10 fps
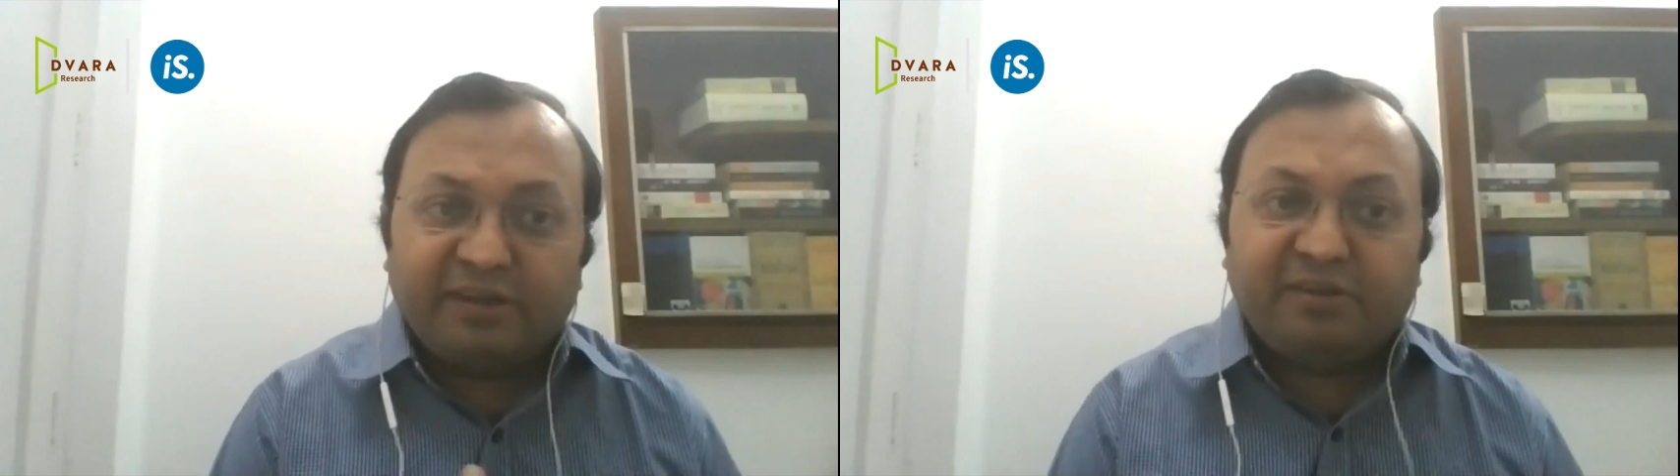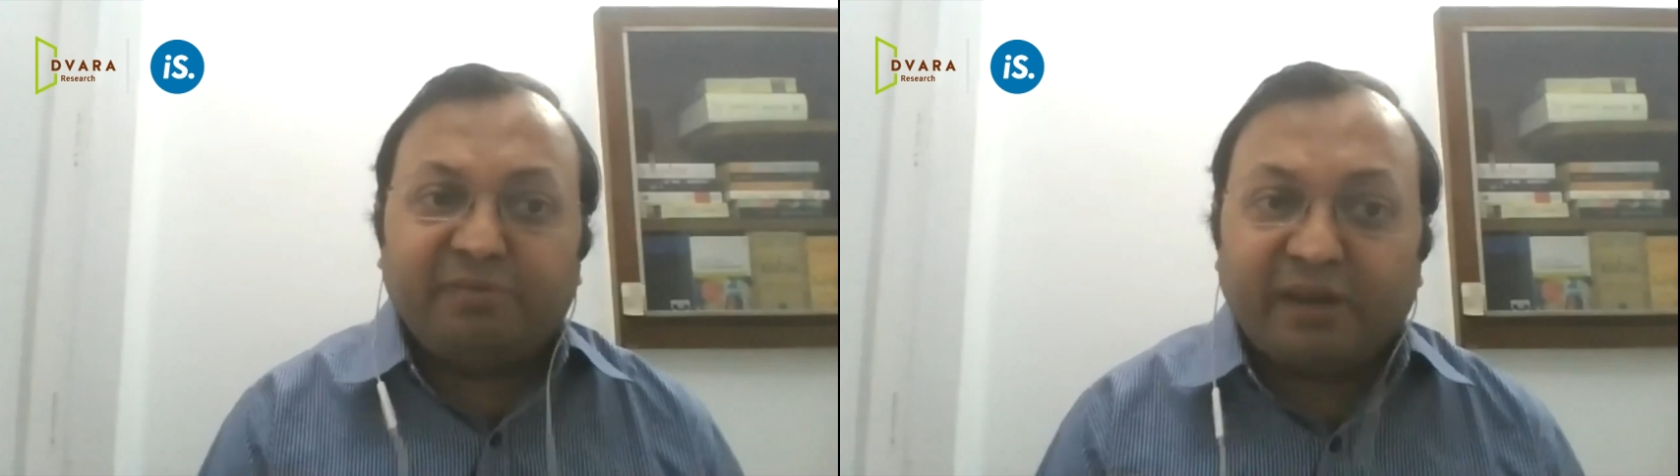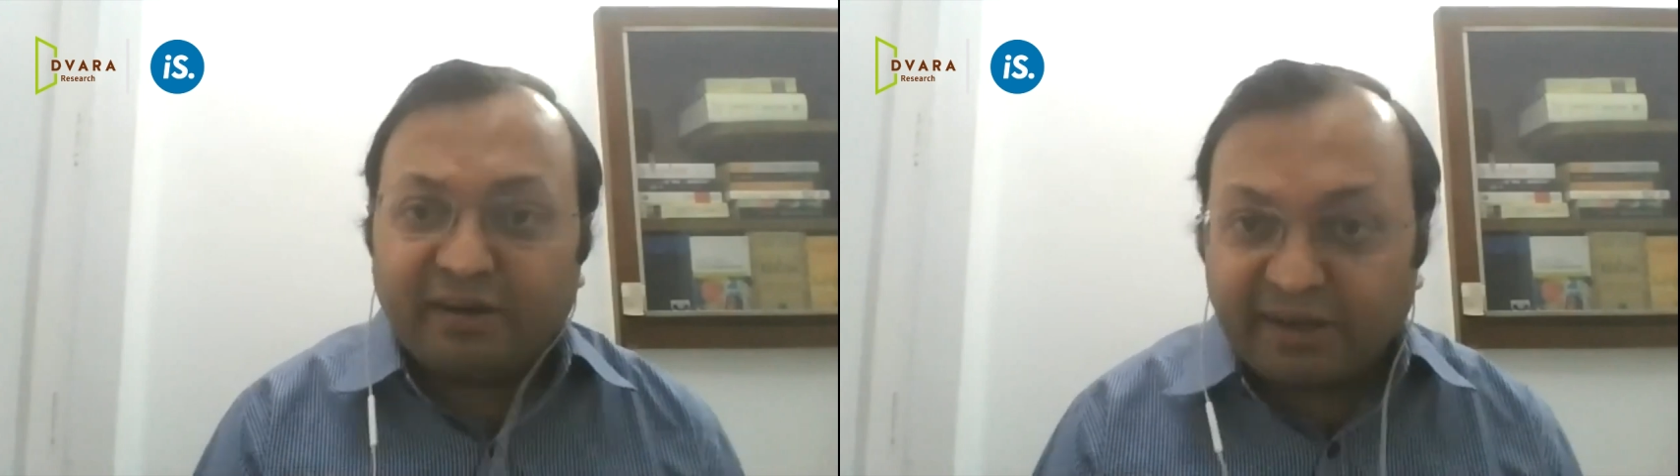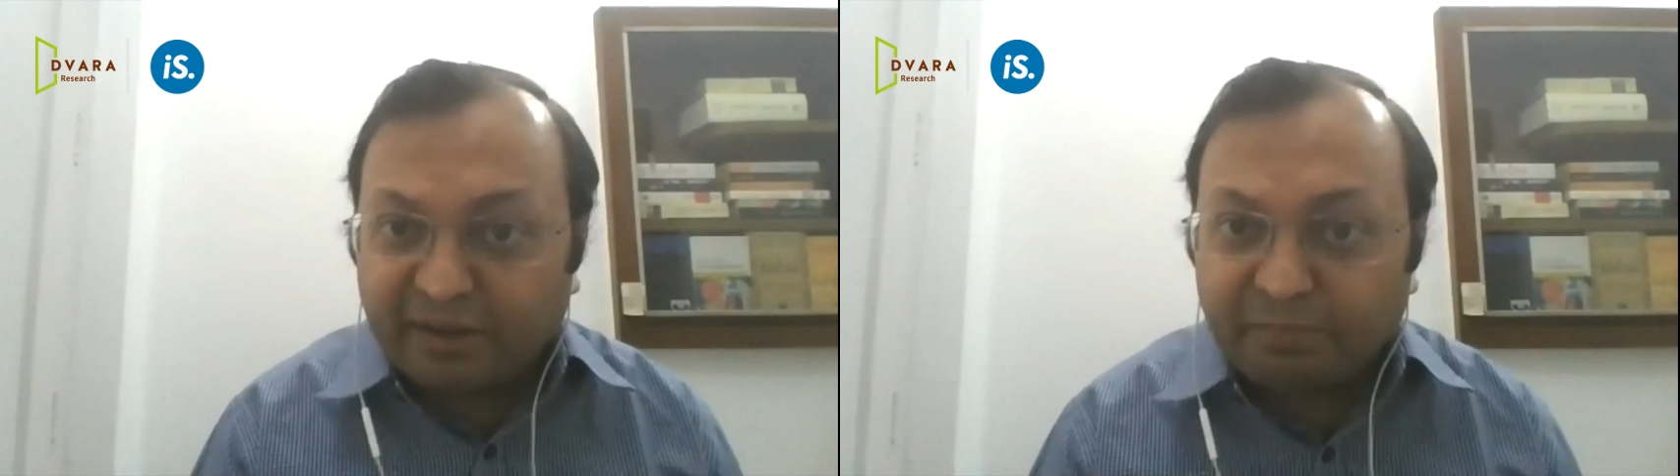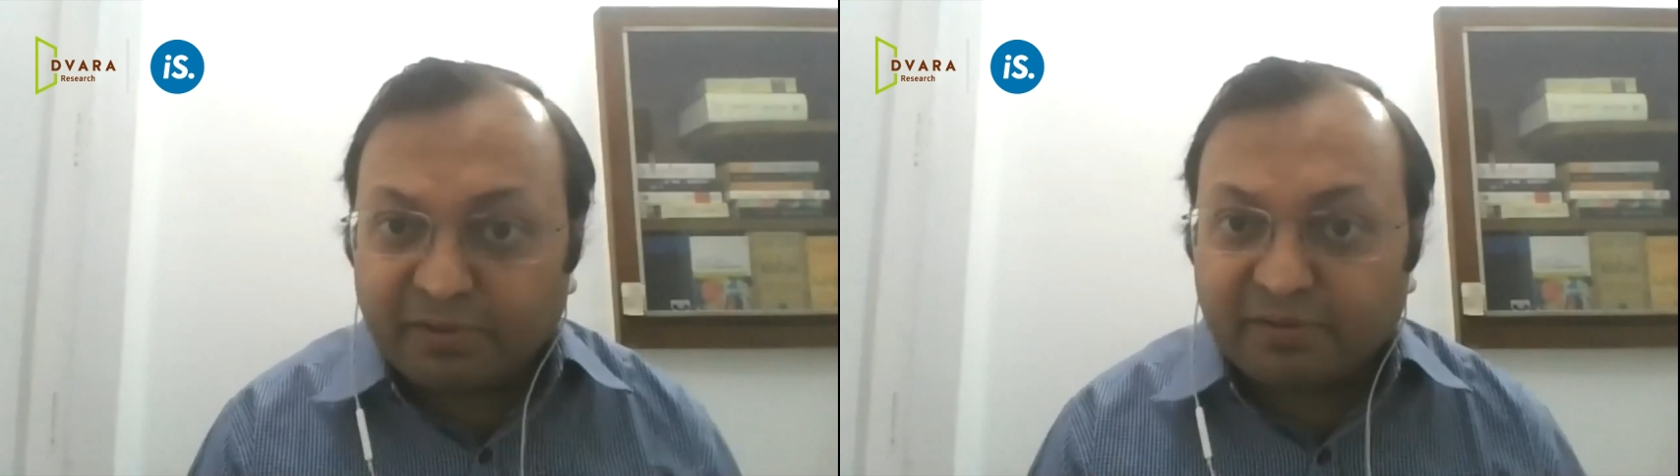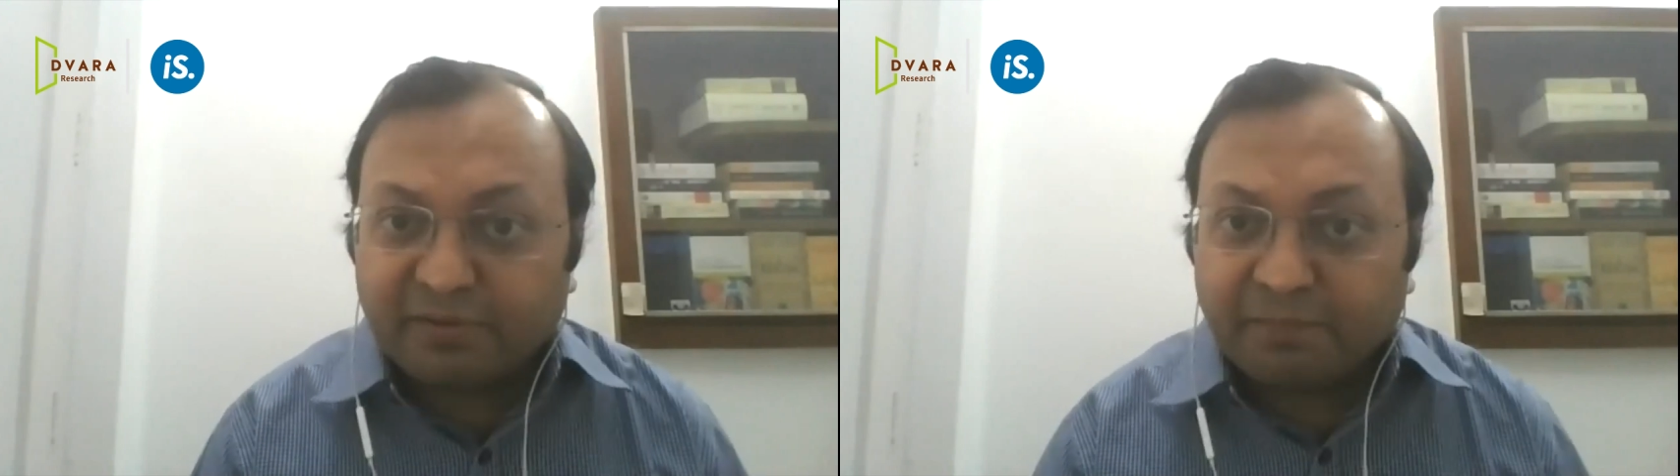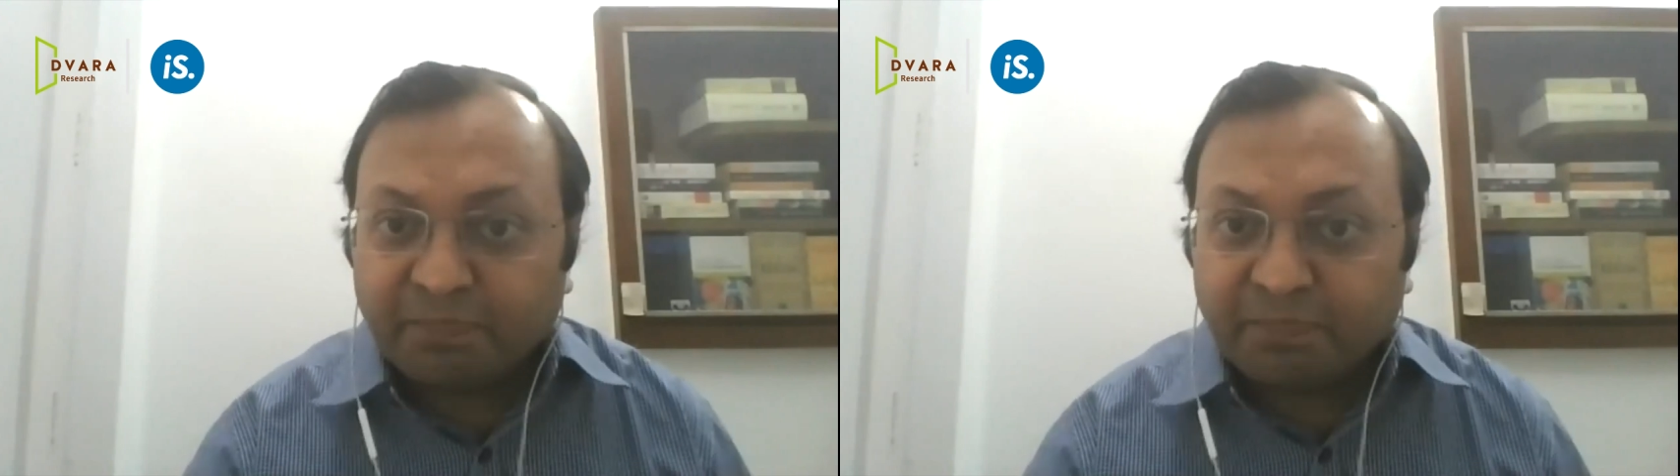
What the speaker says: differently abled,